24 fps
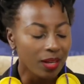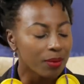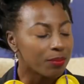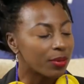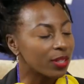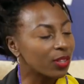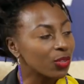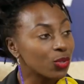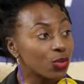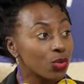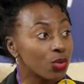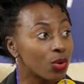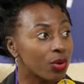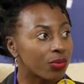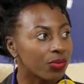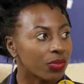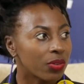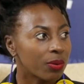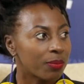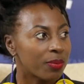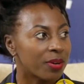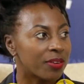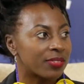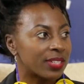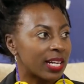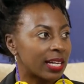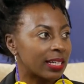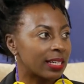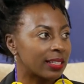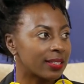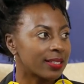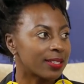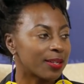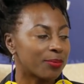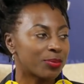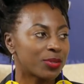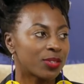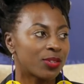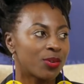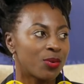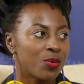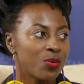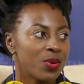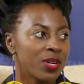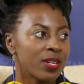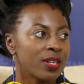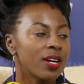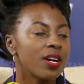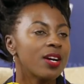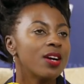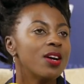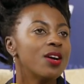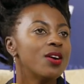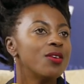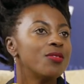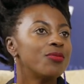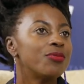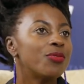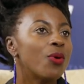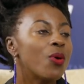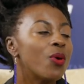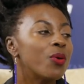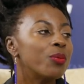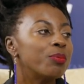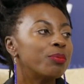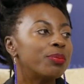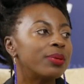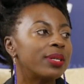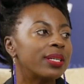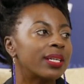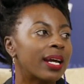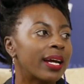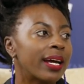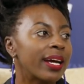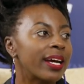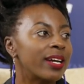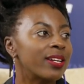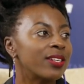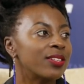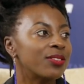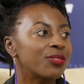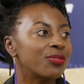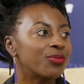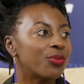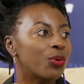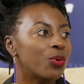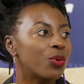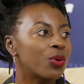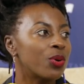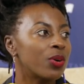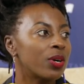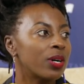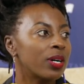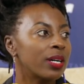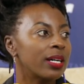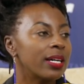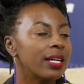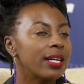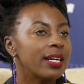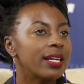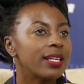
But the two of them have done exceptional work for Mbira and for